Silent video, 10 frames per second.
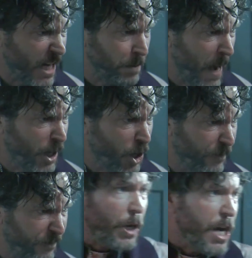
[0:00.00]
"Our
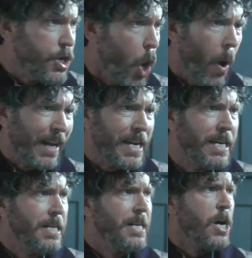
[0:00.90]
exorcism is not
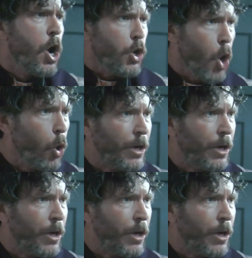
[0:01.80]
affecting them."